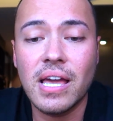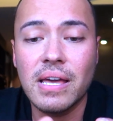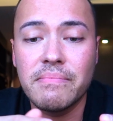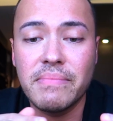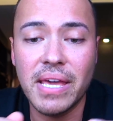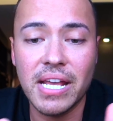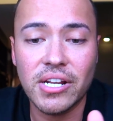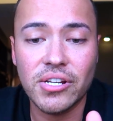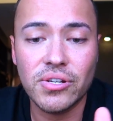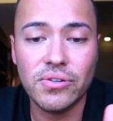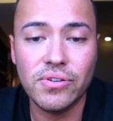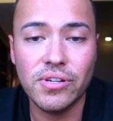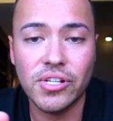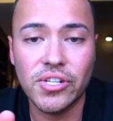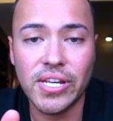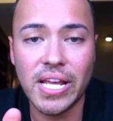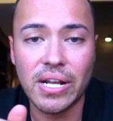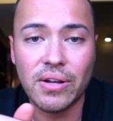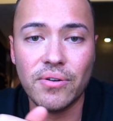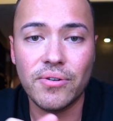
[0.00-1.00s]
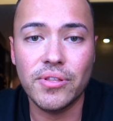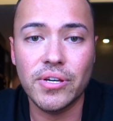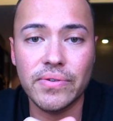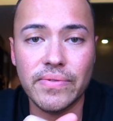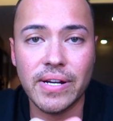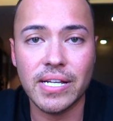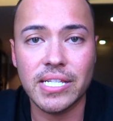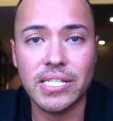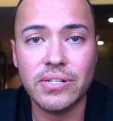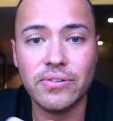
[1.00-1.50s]
Make sure you check all the
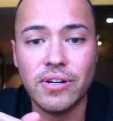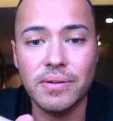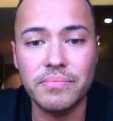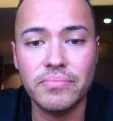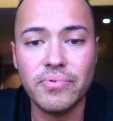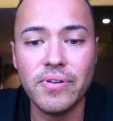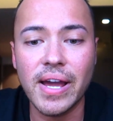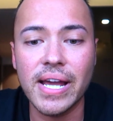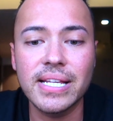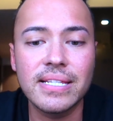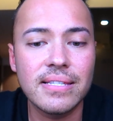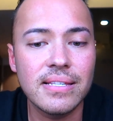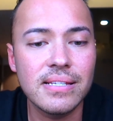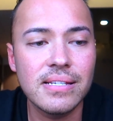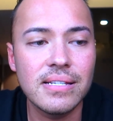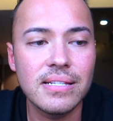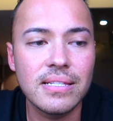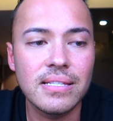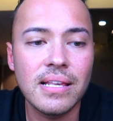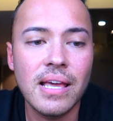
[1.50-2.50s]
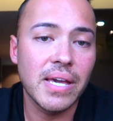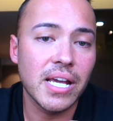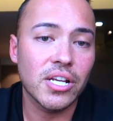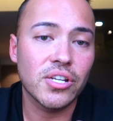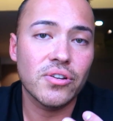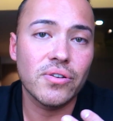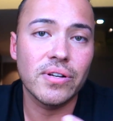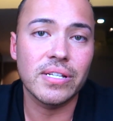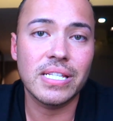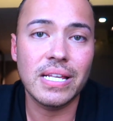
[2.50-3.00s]
restaurant prices. Make
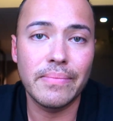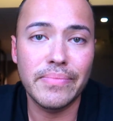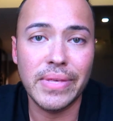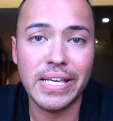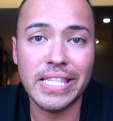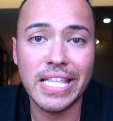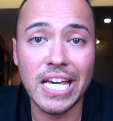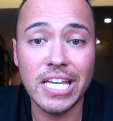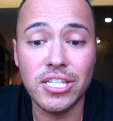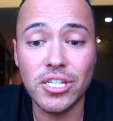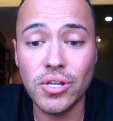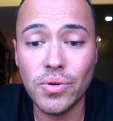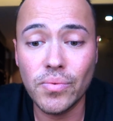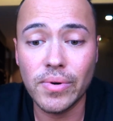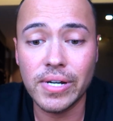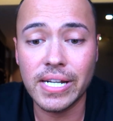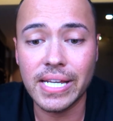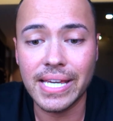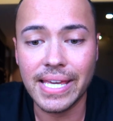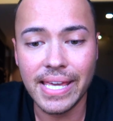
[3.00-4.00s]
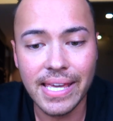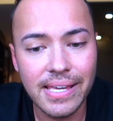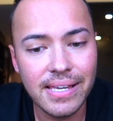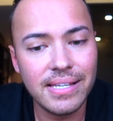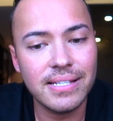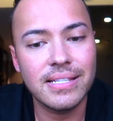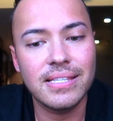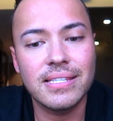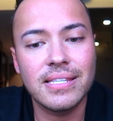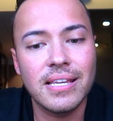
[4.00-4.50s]
sure it's something that you want to
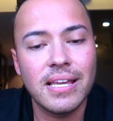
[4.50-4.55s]
eat.